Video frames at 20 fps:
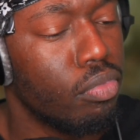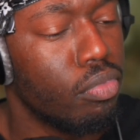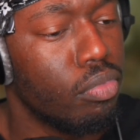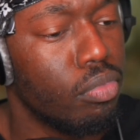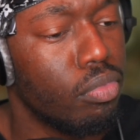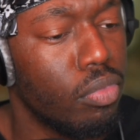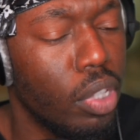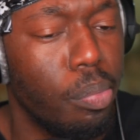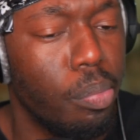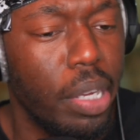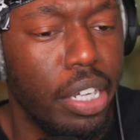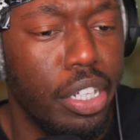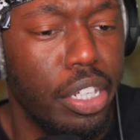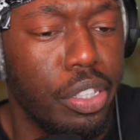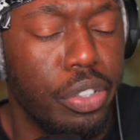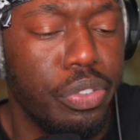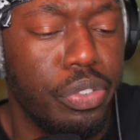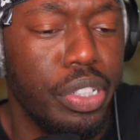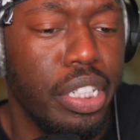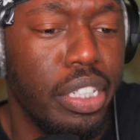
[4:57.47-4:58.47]

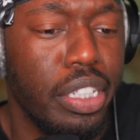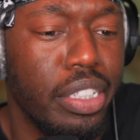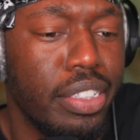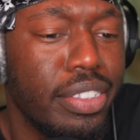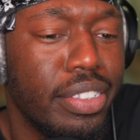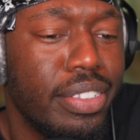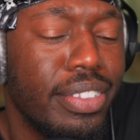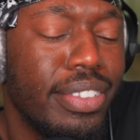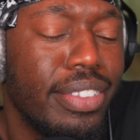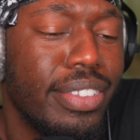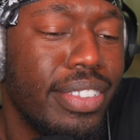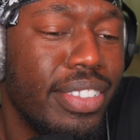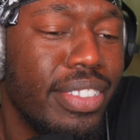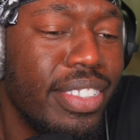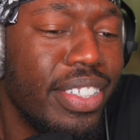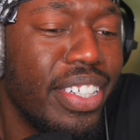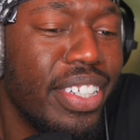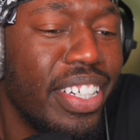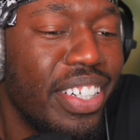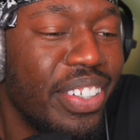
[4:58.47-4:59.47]
Immaculate reading.
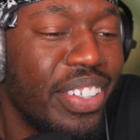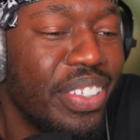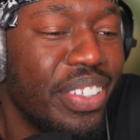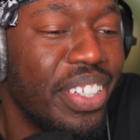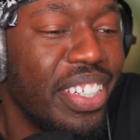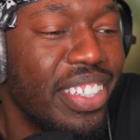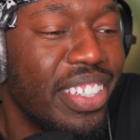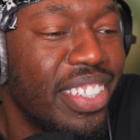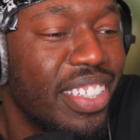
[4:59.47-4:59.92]
Go ahead, Queen.